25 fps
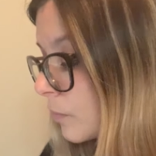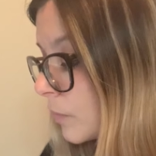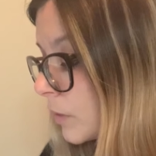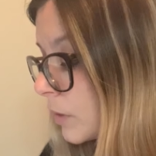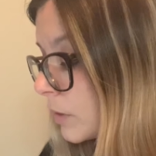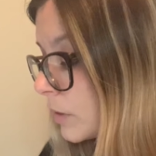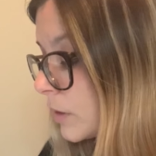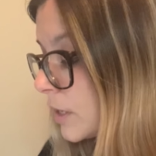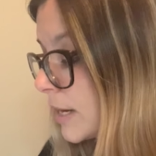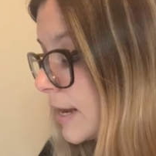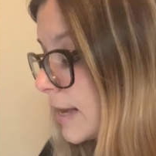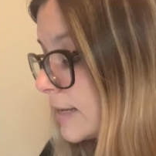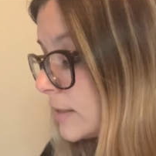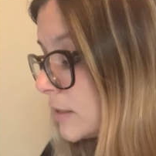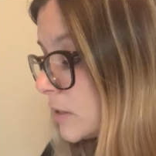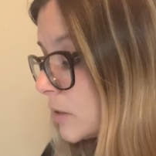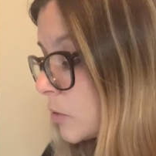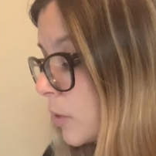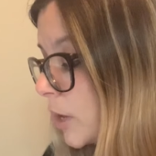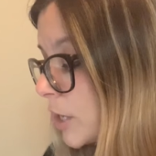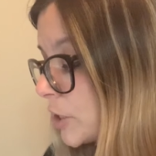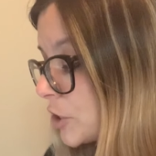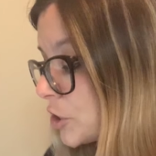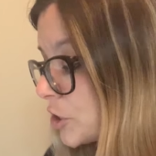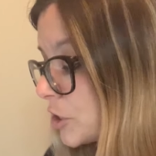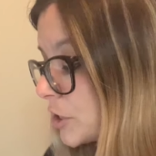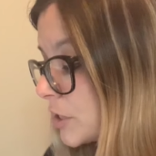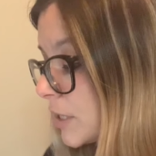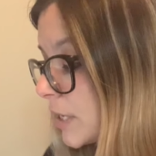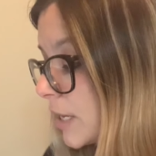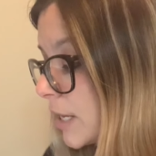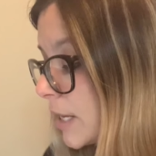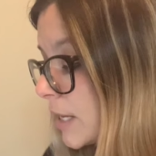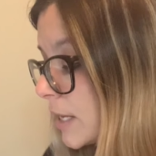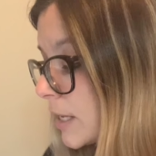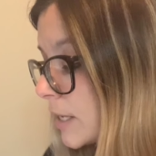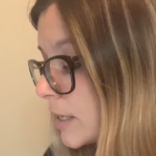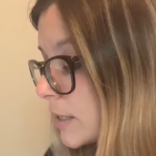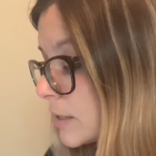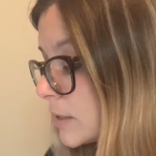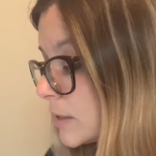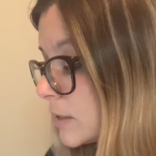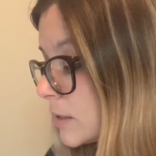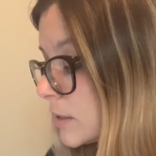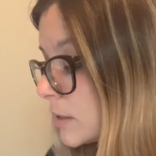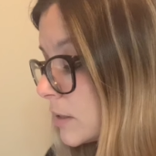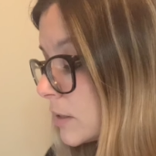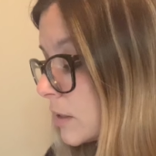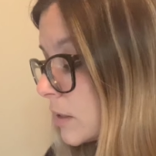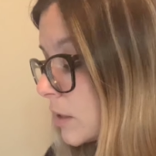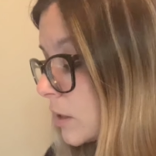The next question is,